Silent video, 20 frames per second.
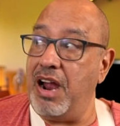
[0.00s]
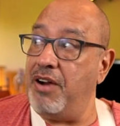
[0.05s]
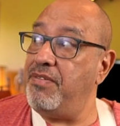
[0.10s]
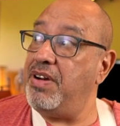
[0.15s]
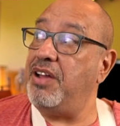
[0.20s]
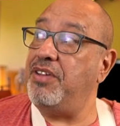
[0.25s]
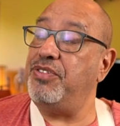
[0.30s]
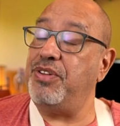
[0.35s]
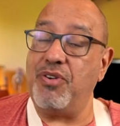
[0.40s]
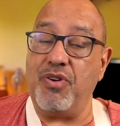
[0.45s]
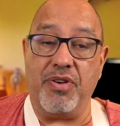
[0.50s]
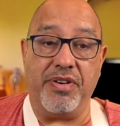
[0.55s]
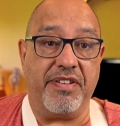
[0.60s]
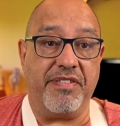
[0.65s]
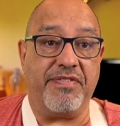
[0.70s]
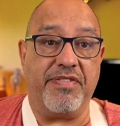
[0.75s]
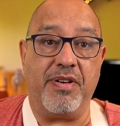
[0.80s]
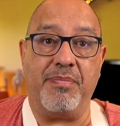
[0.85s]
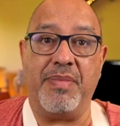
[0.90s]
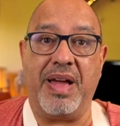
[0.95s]
around the
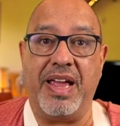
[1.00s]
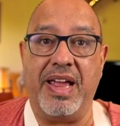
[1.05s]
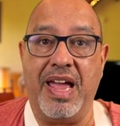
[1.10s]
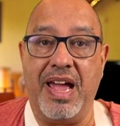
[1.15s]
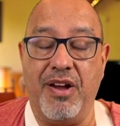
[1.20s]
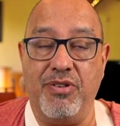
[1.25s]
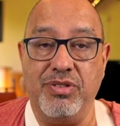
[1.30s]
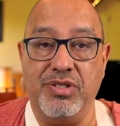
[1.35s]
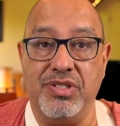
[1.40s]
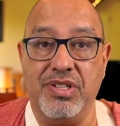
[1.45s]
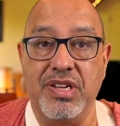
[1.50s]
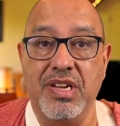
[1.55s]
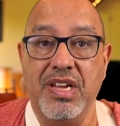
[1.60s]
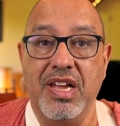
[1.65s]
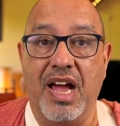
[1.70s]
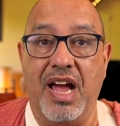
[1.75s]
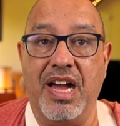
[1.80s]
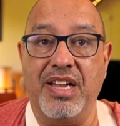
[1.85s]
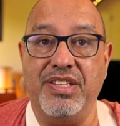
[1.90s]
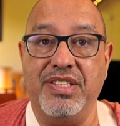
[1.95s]
corner from my house,
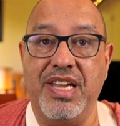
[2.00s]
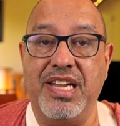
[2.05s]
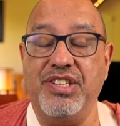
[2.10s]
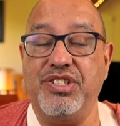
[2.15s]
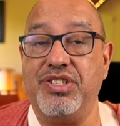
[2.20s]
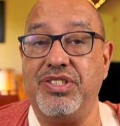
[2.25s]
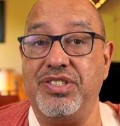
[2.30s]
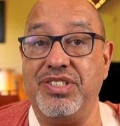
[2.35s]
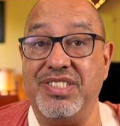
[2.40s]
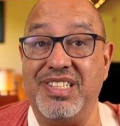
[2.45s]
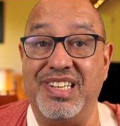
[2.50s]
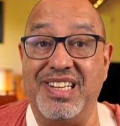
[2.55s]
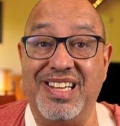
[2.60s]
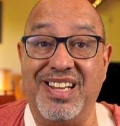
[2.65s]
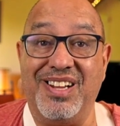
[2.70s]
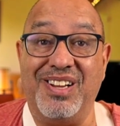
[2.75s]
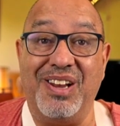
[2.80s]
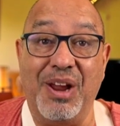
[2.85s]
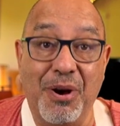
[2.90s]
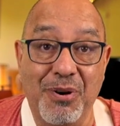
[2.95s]
dangerously
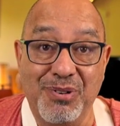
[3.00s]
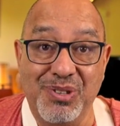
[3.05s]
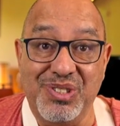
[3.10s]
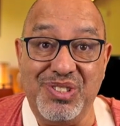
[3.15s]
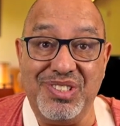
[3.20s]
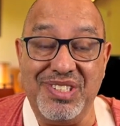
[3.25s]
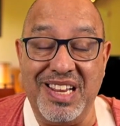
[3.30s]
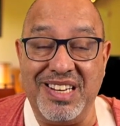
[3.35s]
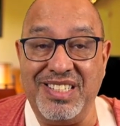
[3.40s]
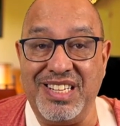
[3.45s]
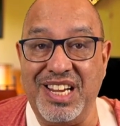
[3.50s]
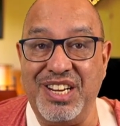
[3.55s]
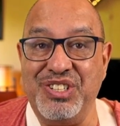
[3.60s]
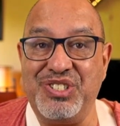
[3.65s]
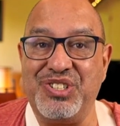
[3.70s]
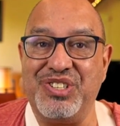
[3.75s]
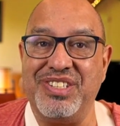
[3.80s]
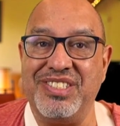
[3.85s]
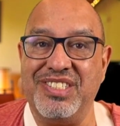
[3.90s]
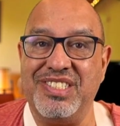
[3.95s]
close, and
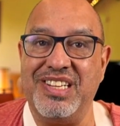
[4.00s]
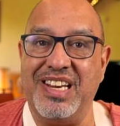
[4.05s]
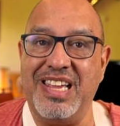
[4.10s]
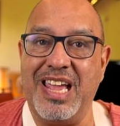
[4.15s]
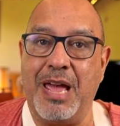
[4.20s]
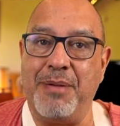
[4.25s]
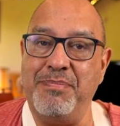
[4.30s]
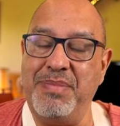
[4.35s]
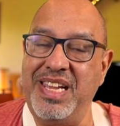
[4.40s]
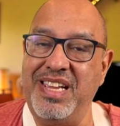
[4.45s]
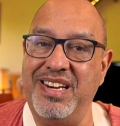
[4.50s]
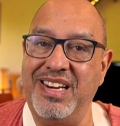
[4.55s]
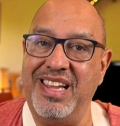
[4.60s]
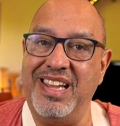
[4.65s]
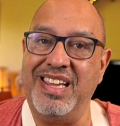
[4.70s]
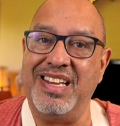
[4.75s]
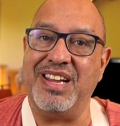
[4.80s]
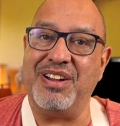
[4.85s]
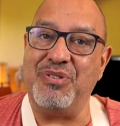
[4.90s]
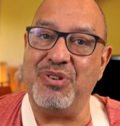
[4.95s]
dangerously I mean
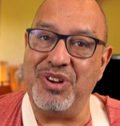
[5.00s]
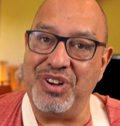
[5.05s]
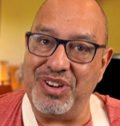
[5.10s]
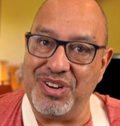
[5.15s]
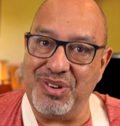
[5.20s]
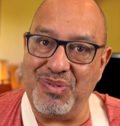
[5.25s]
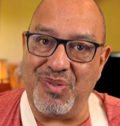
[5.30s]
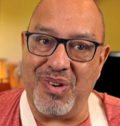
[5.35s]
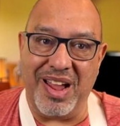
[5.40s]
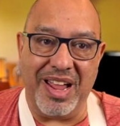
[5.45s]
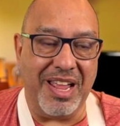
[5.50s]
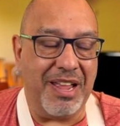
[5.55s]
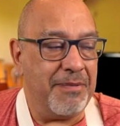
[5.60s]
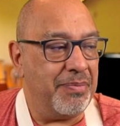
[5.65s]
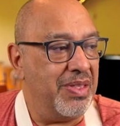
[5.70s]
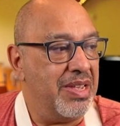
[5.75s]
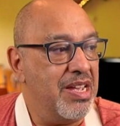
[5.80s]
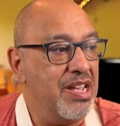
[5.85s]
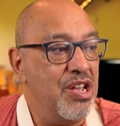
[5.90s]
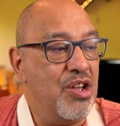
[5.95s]
in a good way,
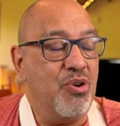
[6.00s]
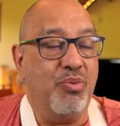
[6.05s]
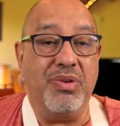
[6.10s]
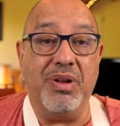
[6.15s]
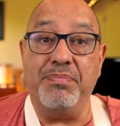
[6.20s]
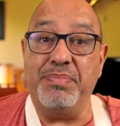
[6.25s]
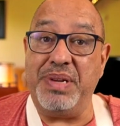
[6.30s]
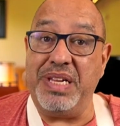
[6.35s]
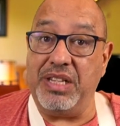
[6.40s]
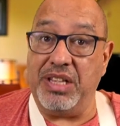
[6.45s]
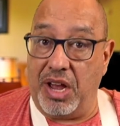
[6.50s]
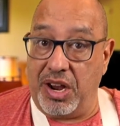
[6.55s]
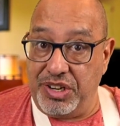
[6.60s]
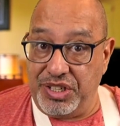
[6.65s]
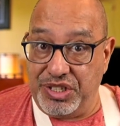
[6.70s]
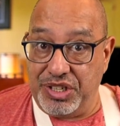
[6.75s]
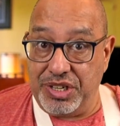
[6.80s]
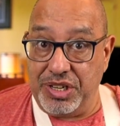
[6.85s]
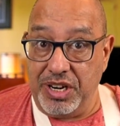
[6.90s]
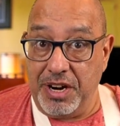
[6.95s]
will be
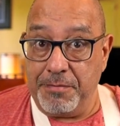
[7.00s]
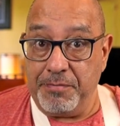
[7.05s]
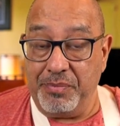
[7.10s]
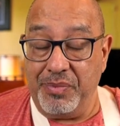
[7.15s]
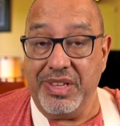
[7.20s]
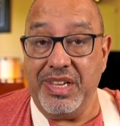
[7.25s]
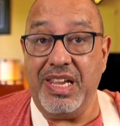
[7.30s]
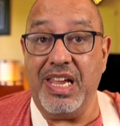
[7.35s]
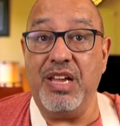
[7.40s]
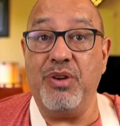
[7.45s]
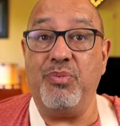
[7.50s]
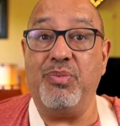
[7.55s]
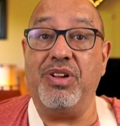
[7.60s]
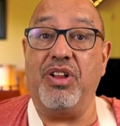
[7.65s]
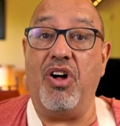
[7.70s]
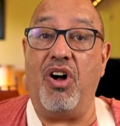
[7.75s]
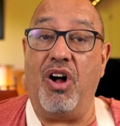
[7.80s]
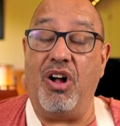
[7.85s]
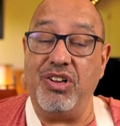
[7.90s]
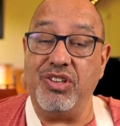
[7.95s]
larger. It
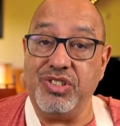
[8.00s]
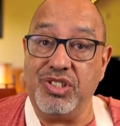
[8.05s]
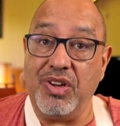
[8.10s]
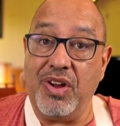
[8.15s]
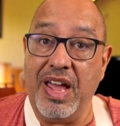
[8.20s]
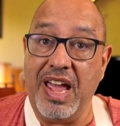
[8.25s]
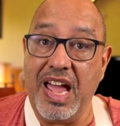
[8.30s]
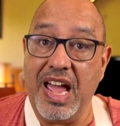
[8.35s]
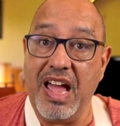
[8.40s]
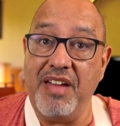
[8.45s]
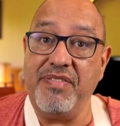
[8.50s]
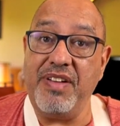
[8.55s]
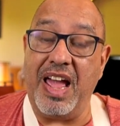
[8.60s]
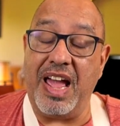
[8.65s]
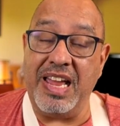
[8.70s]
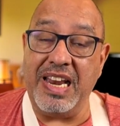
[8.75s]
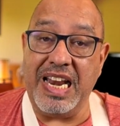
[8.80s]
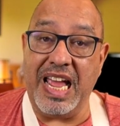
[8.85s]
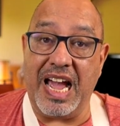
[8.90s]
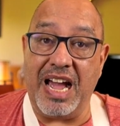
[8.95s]
will also have
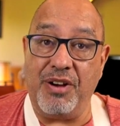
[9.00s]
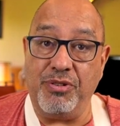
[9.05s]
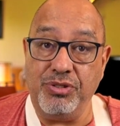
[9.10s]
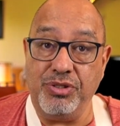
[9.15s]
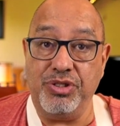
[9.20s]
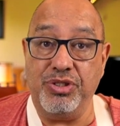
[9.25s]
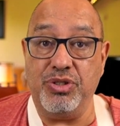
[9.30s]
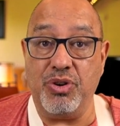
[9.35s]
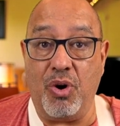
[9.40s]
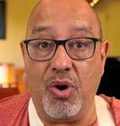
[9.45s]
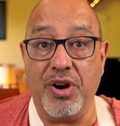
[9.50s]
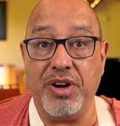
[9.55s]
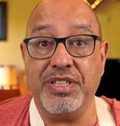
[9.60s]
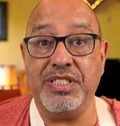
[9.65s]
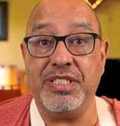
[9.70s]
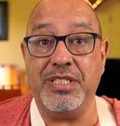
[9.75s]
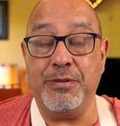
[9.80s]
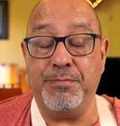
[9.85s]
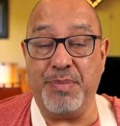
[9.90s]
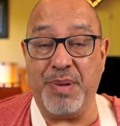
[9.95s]
an outdoor
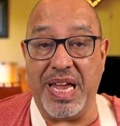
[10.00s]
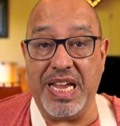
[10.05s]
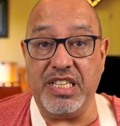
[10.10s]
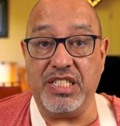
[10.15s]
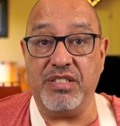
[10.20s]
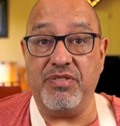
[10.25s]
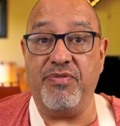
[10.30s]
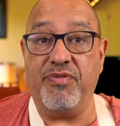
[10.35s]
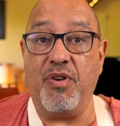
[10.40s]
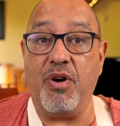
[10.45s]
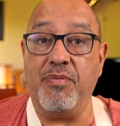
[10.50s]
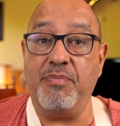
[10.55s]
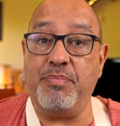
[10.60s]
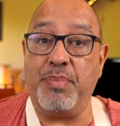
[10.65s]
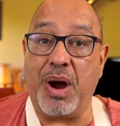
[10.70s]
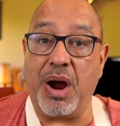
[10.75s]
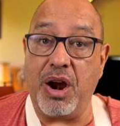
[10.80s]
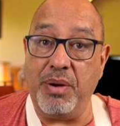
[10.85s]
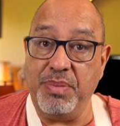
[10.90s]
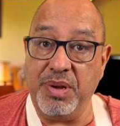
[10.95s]
space for
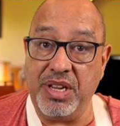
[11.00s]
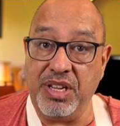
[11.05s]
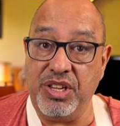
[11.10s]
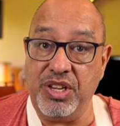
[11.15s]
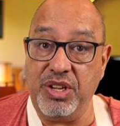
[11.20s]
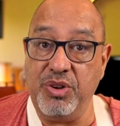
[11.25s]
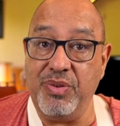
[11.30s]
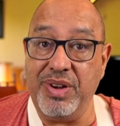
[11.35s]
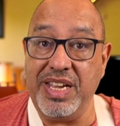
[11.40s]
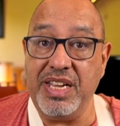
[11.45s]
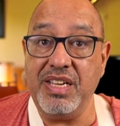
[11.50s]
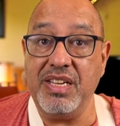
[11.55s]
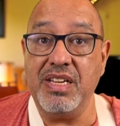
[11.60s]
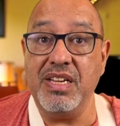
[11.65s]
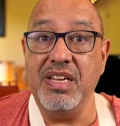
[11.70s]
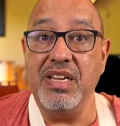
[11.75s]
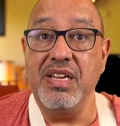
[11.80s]
barbecuing.